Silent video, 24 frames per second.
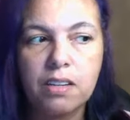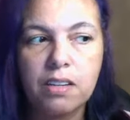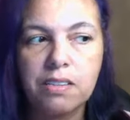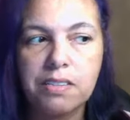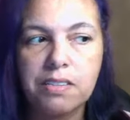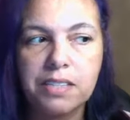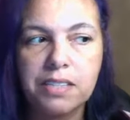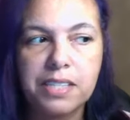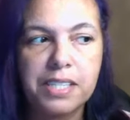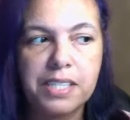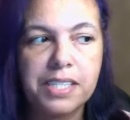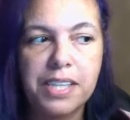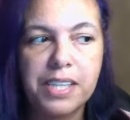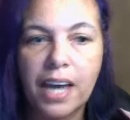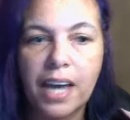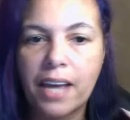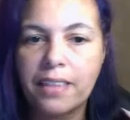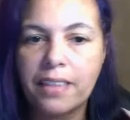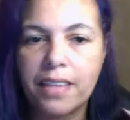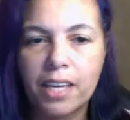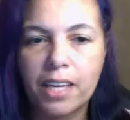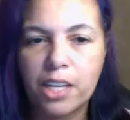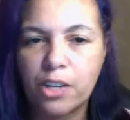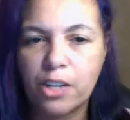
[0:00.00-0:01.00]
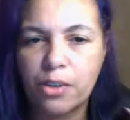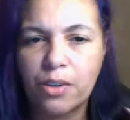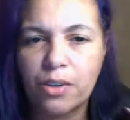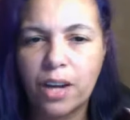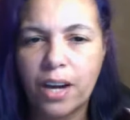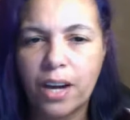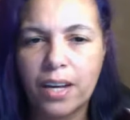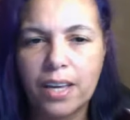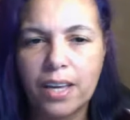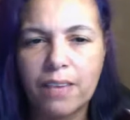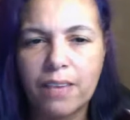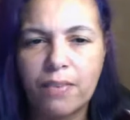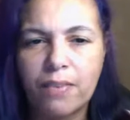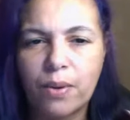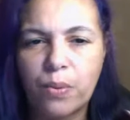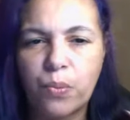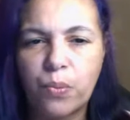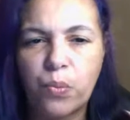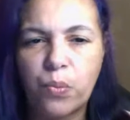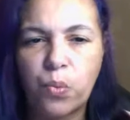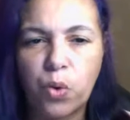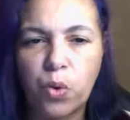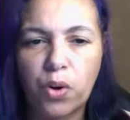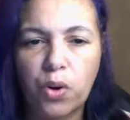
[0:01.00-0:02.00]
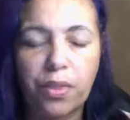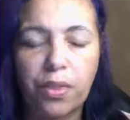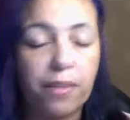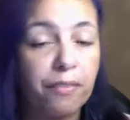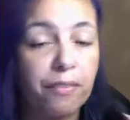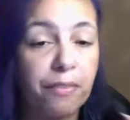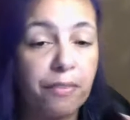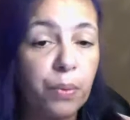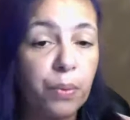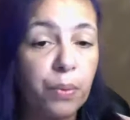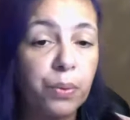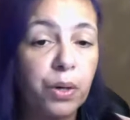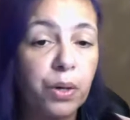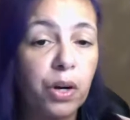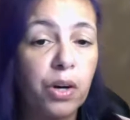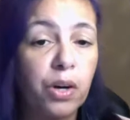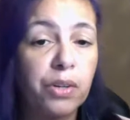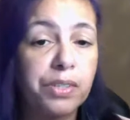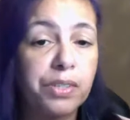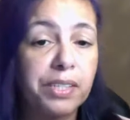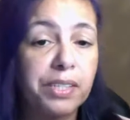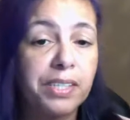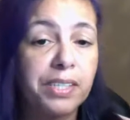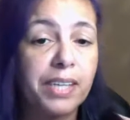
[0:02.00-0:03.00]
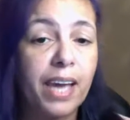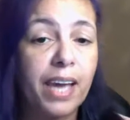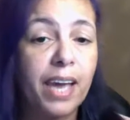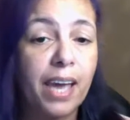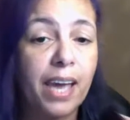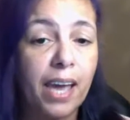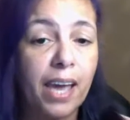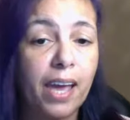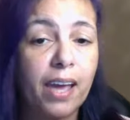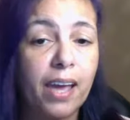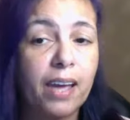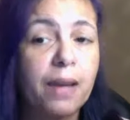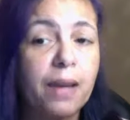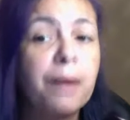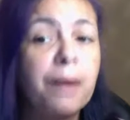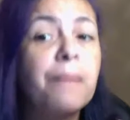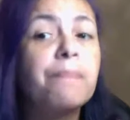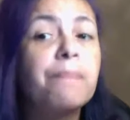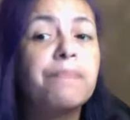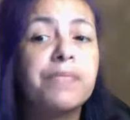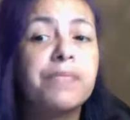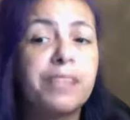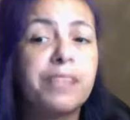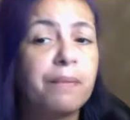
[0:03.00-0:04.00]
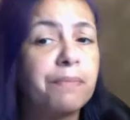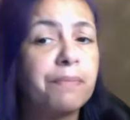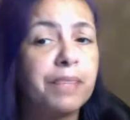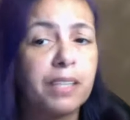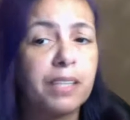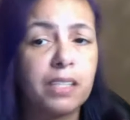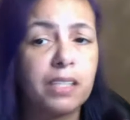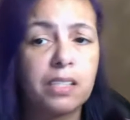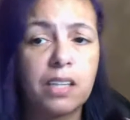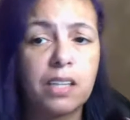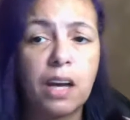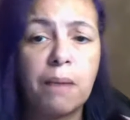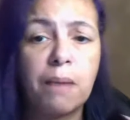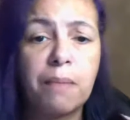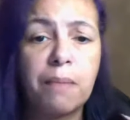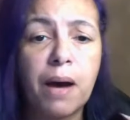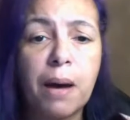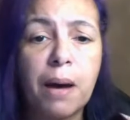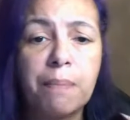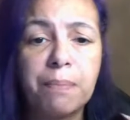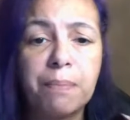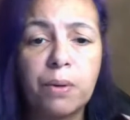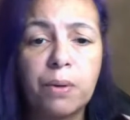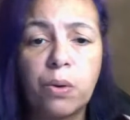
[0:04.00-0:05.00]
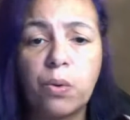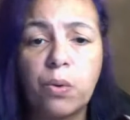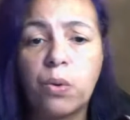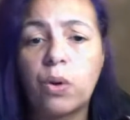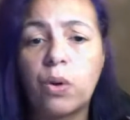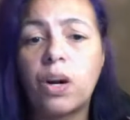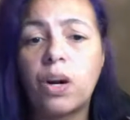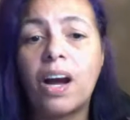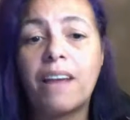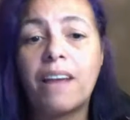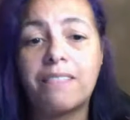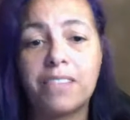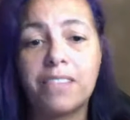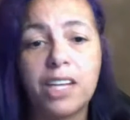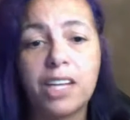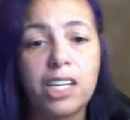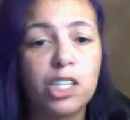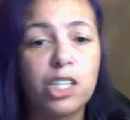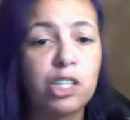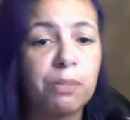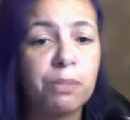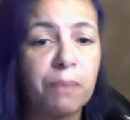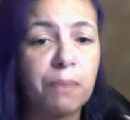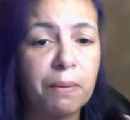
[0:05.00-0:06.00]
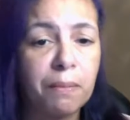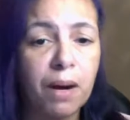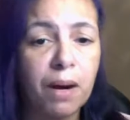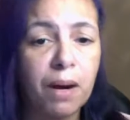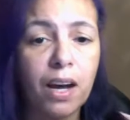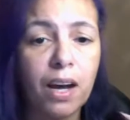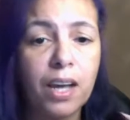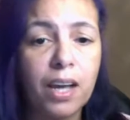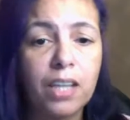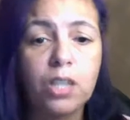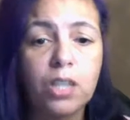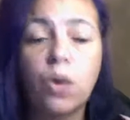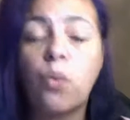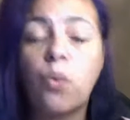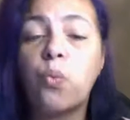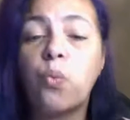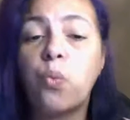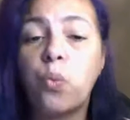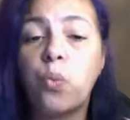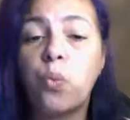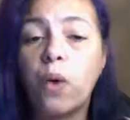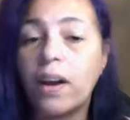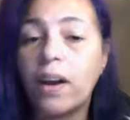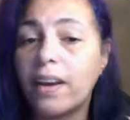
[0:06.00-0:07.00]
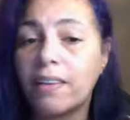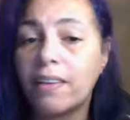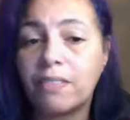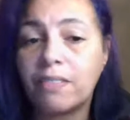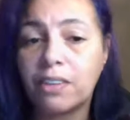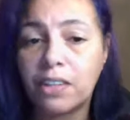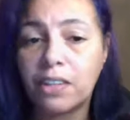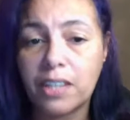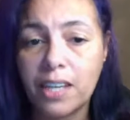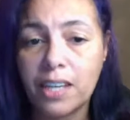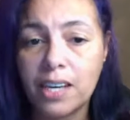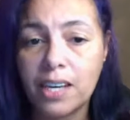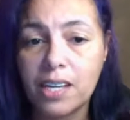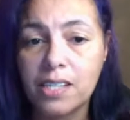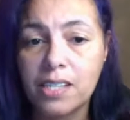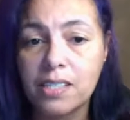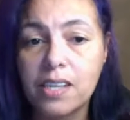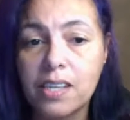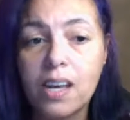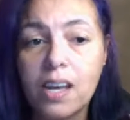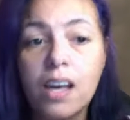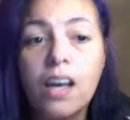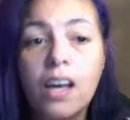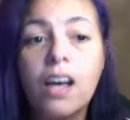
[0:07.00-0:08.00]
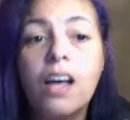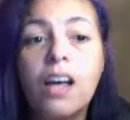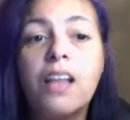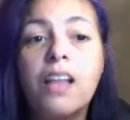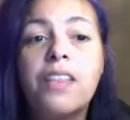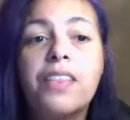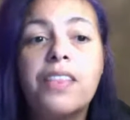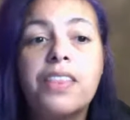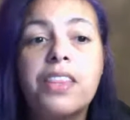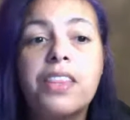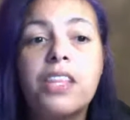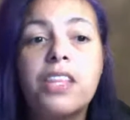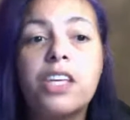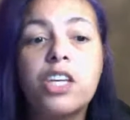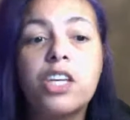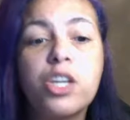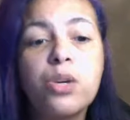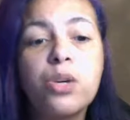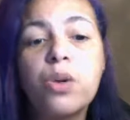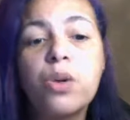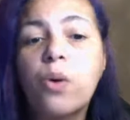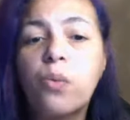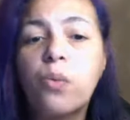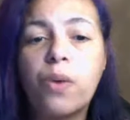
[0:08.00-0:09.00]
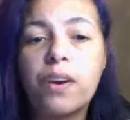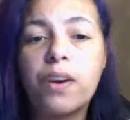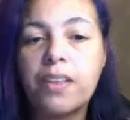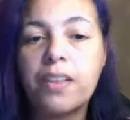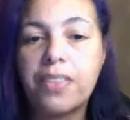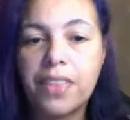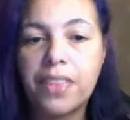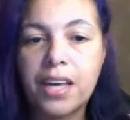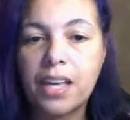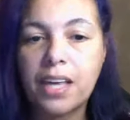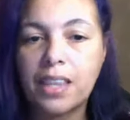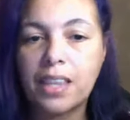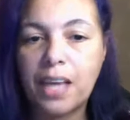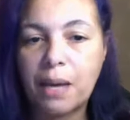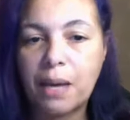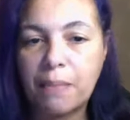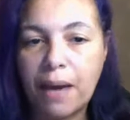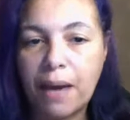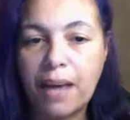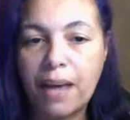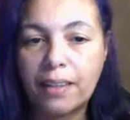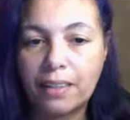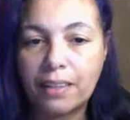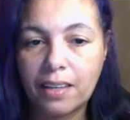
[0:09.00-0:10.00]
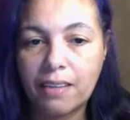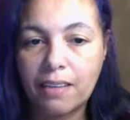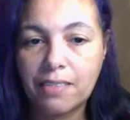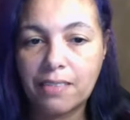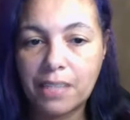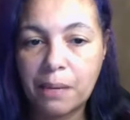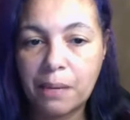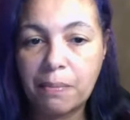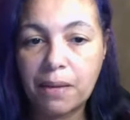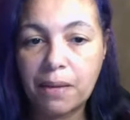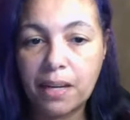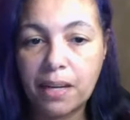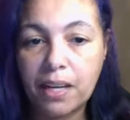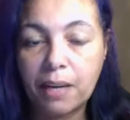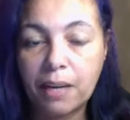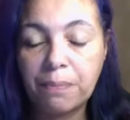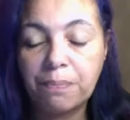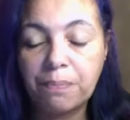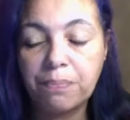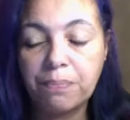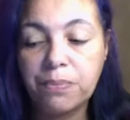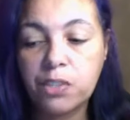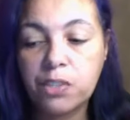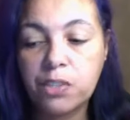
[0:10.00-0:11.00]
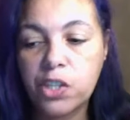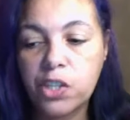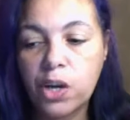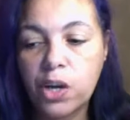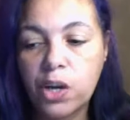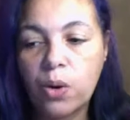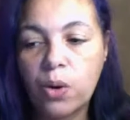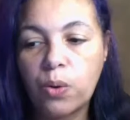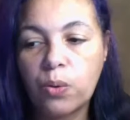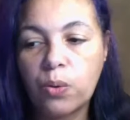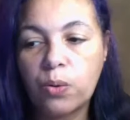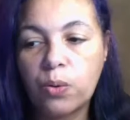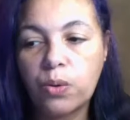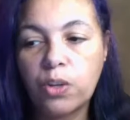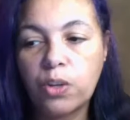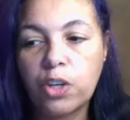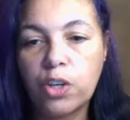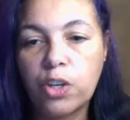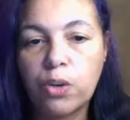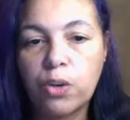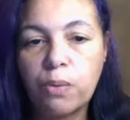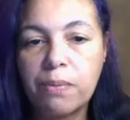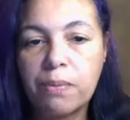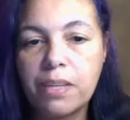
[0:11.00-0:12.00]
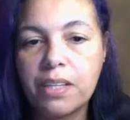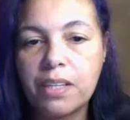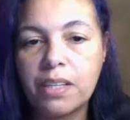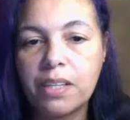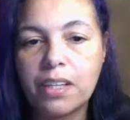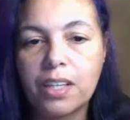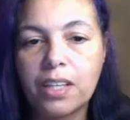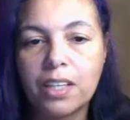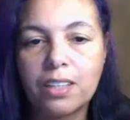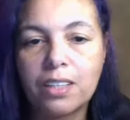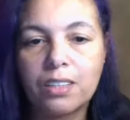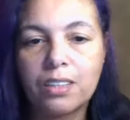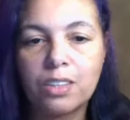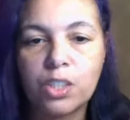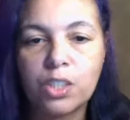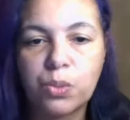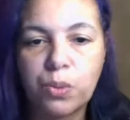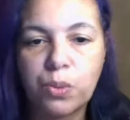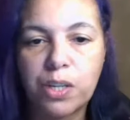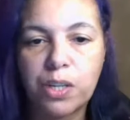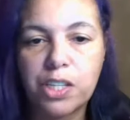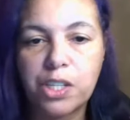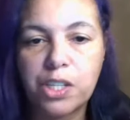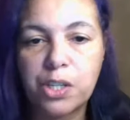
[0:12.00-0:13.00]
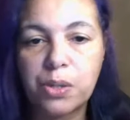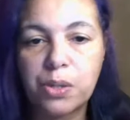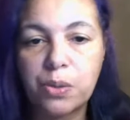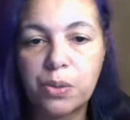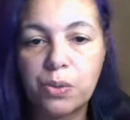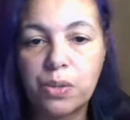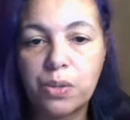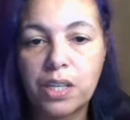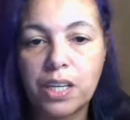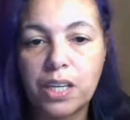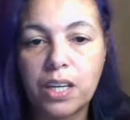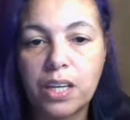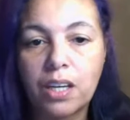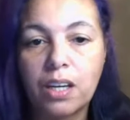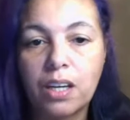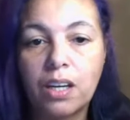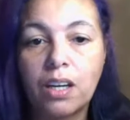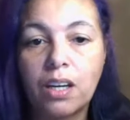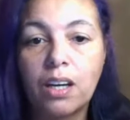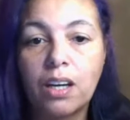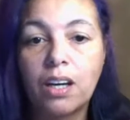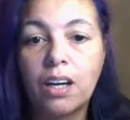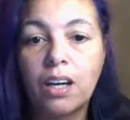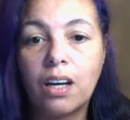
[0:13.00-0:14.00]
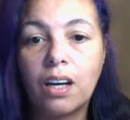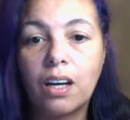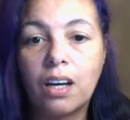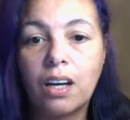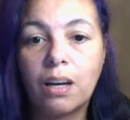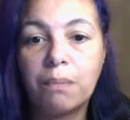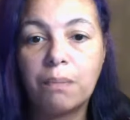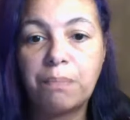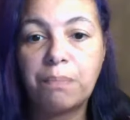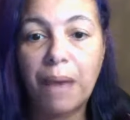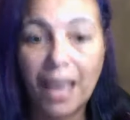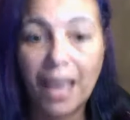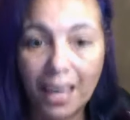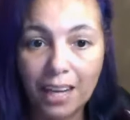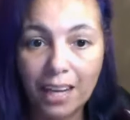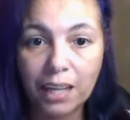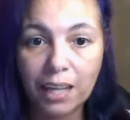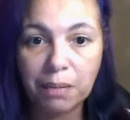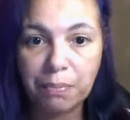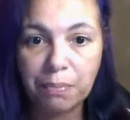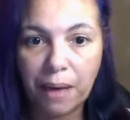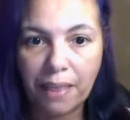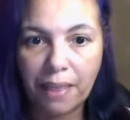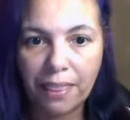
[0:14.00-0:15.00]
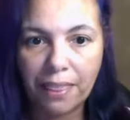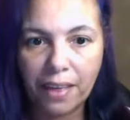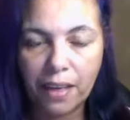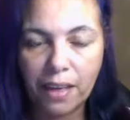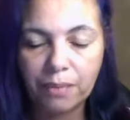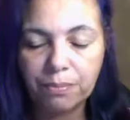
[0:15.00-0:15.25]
decide that you're not even worth a phone call to say, hey, something's come up, or I've changed my mind, whatever it is. You don't want to think that badly of somebody. So you immediately switch to the panic method.